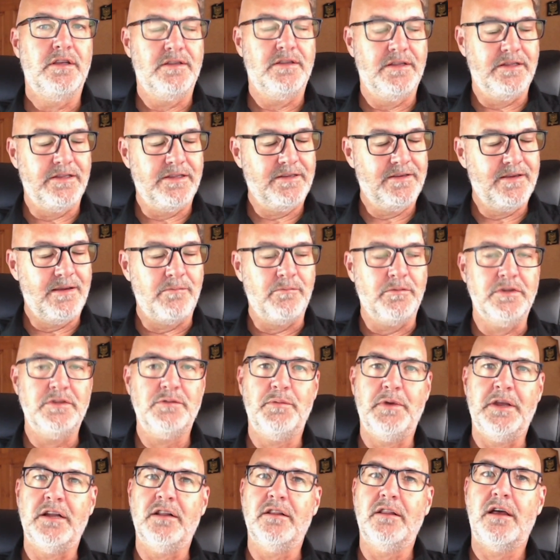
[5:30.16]
something we
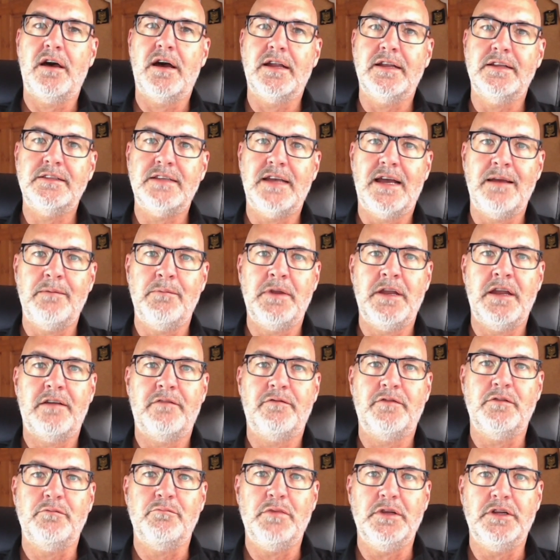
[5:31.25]
spend a lot of time and
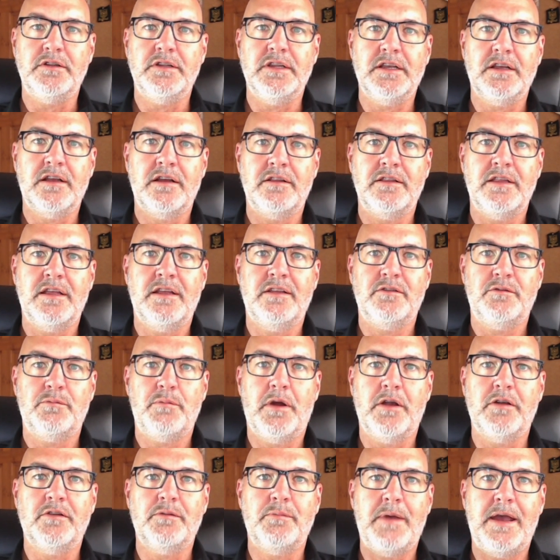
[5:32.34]
effort building on those
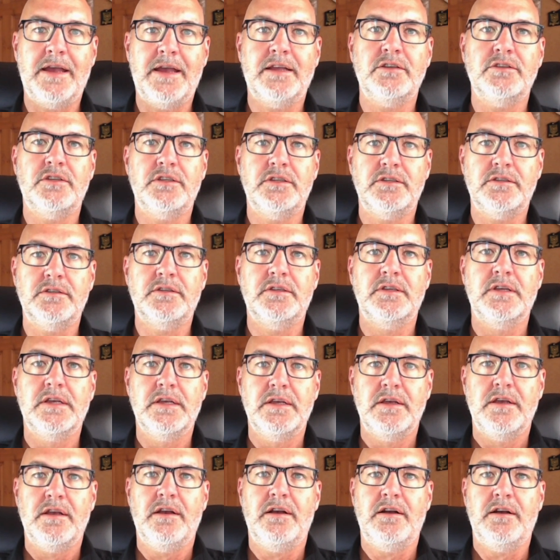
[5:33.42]
parts packages.
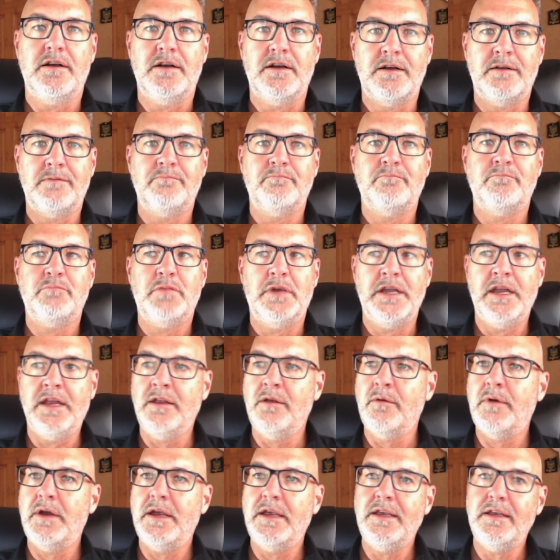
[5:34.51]
But
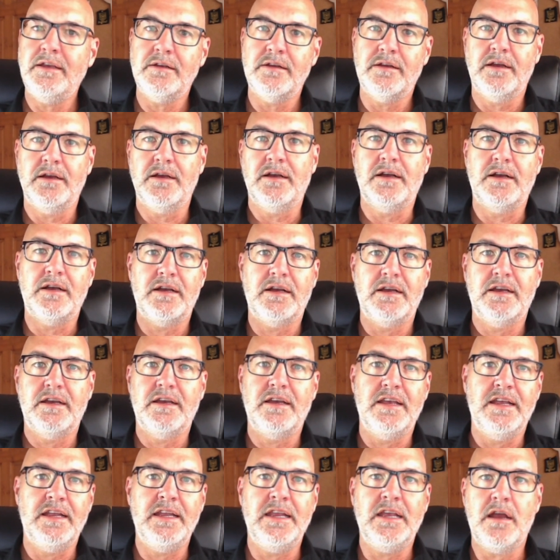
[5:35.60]
anyway,
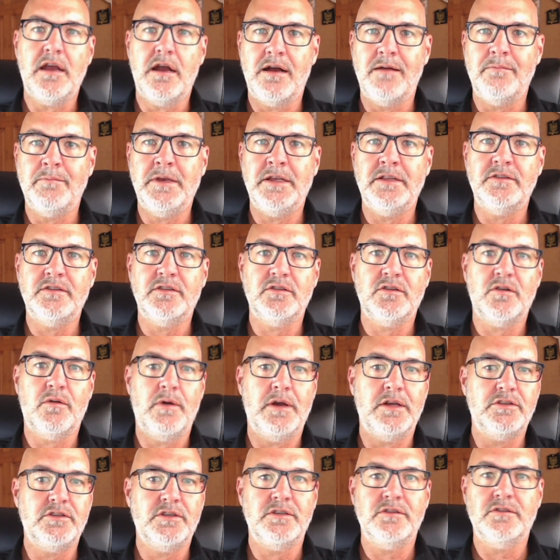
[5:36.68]
any comments,
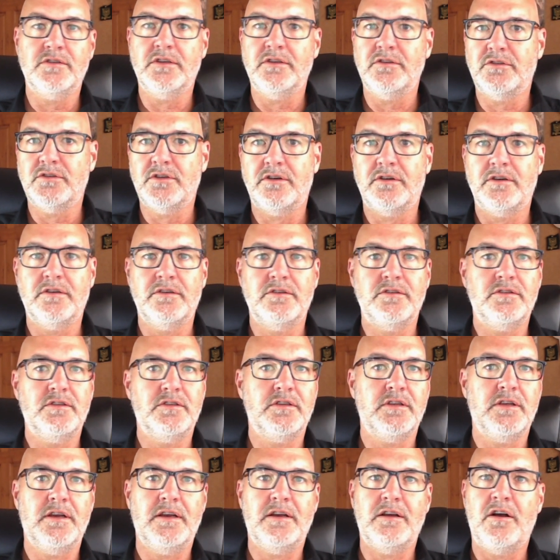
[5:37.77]
questions, concerns,
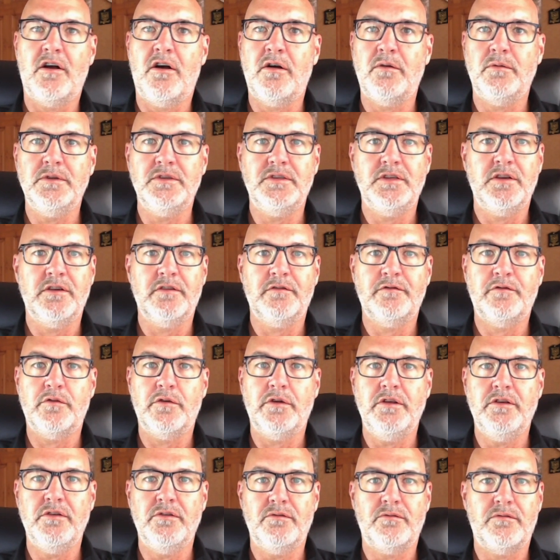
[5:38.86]
always here for
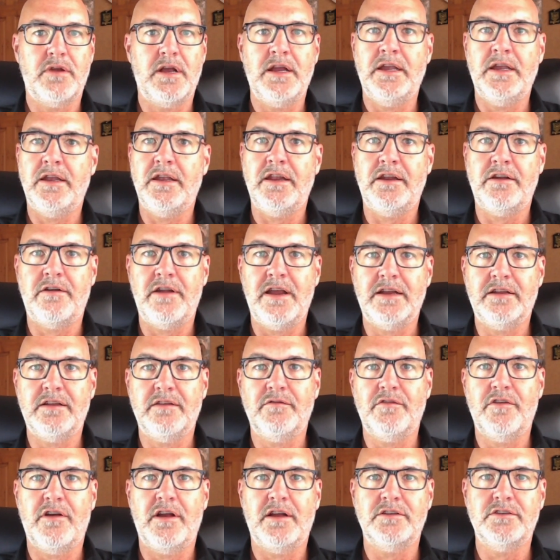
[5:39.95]
you, Ryan at
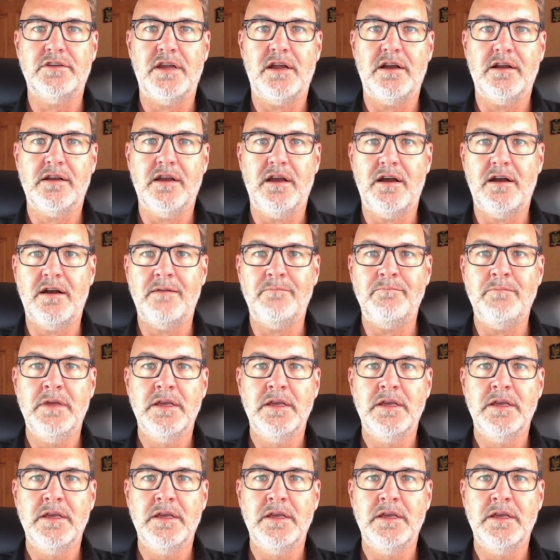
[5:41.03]
interactivegarage.com.